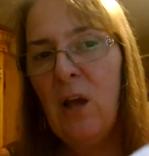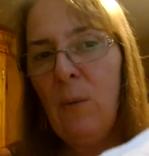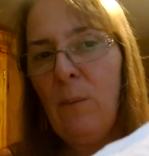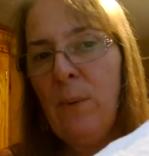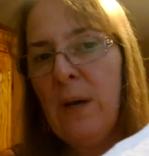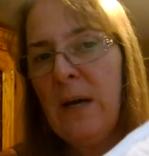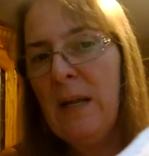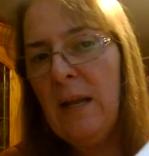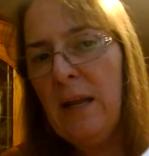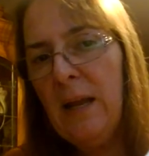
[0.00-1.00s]
But
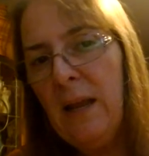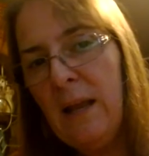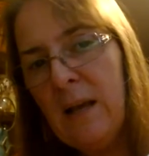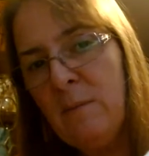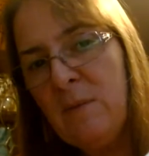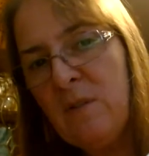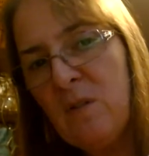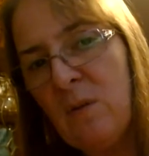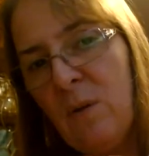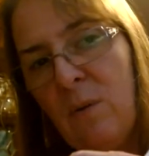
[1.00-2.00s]
it comes
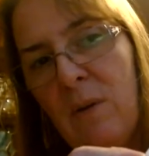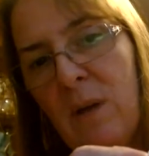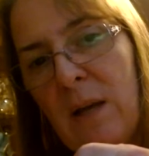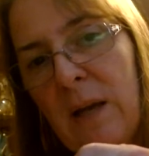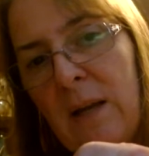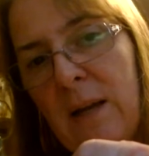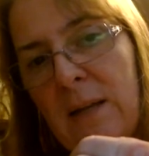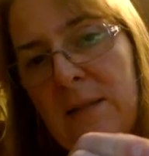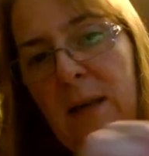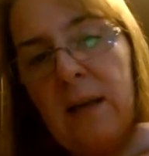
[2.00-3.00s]
through kind of
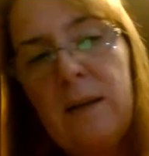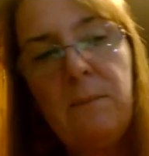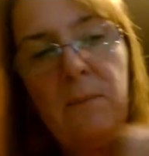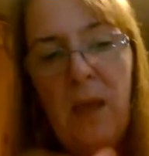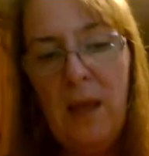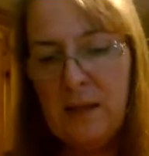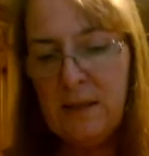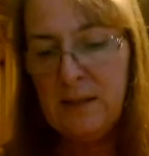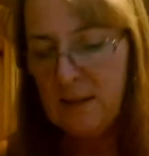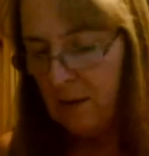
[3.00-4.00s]
nice like.
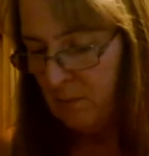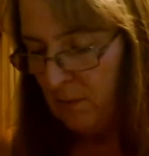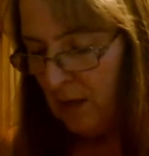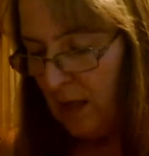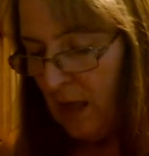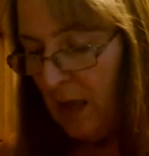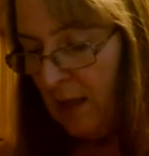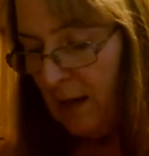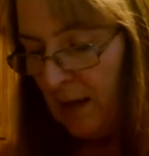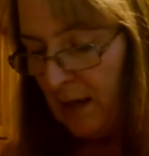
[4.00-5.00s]
And, um,
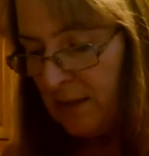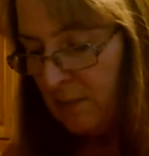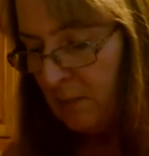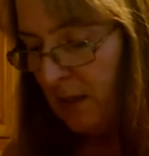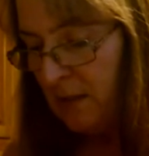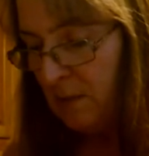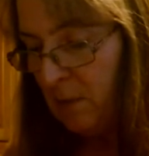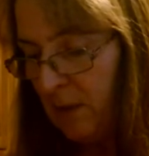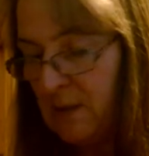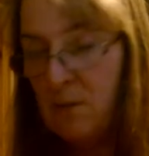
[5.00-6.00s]
and I asked my
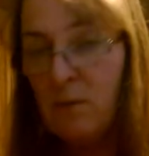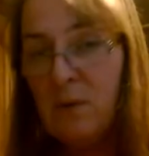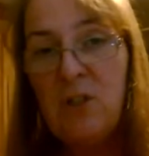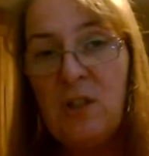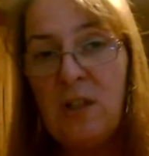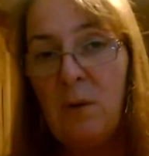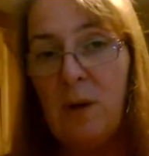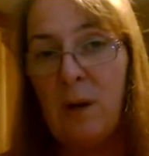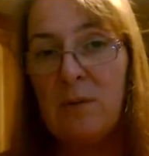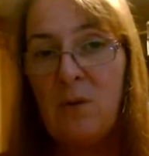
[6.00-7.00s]
husband, because originally what
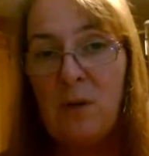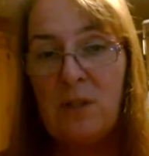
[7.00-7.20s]
I was going